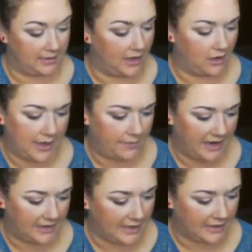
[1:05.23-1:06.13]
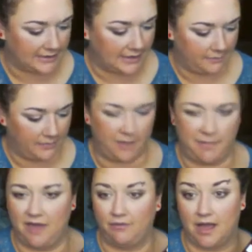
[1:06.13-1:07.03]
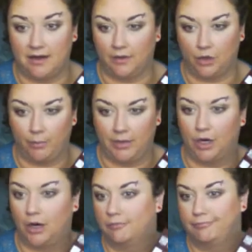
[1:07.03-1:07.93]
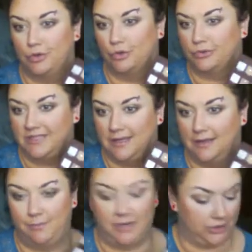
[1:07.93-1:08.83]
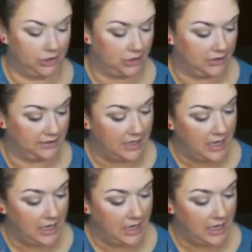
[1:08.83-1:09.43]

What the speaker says: They all had Pan last time. They may have gotten a little bigger. You'll see in the pictures.